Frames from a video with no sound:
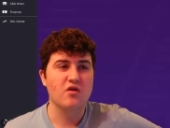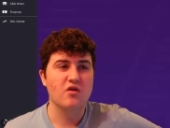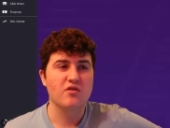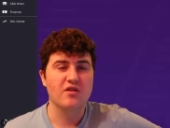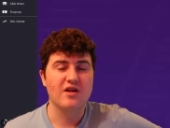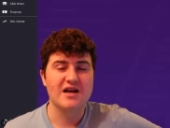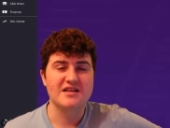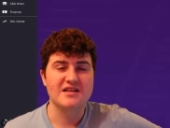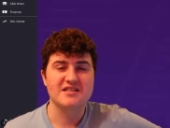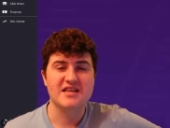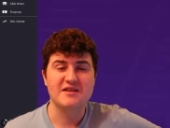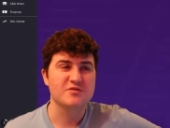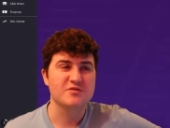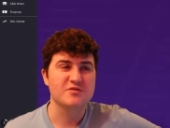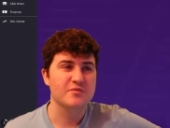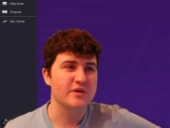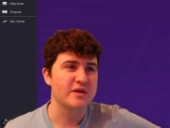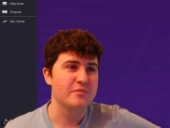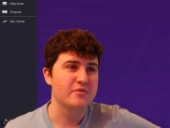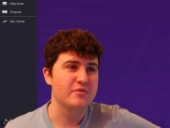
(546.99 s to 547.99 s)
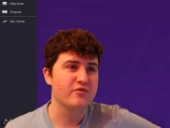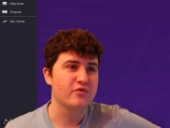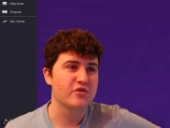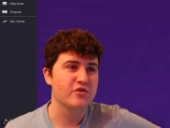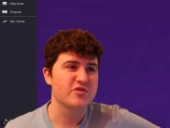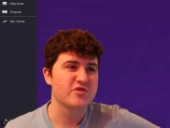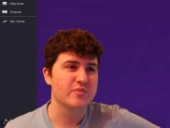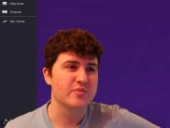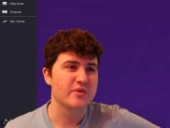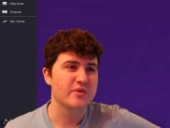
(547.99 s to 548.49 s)
all the last games played before
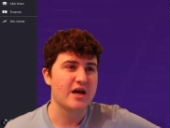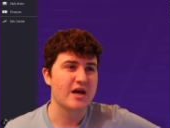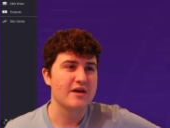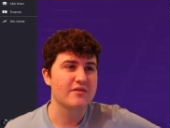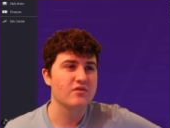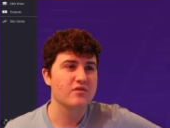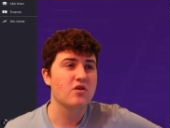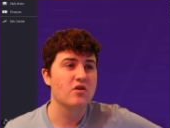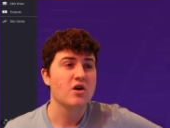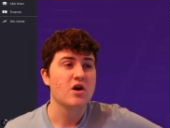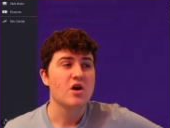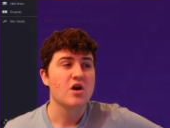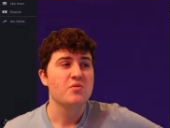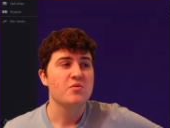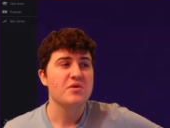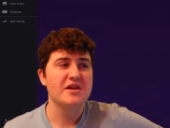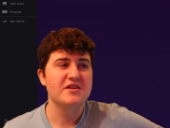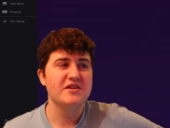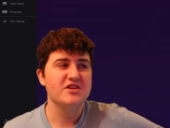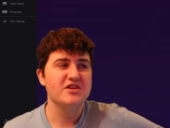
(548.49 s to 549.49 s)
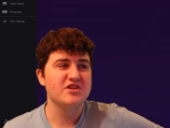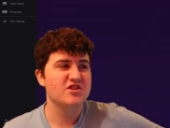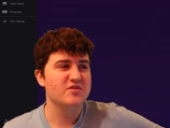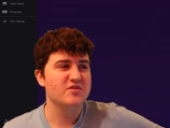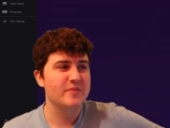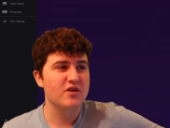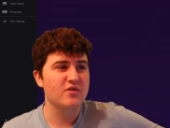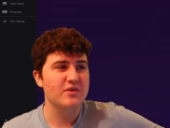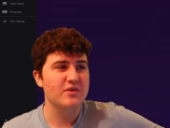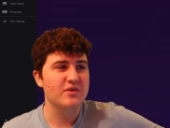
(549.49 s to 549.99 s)
the split, I thought we had this
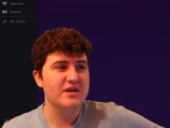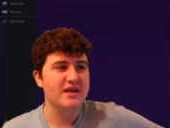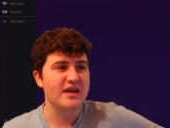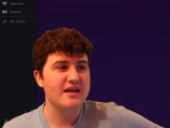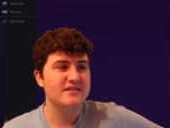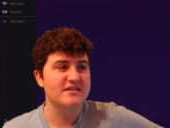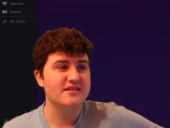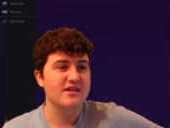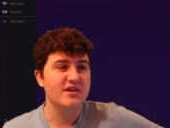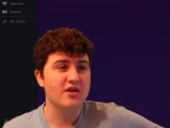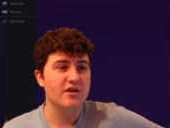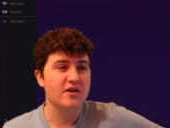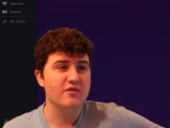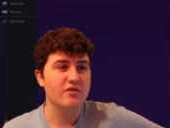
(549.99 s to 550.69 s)
spare weekend here.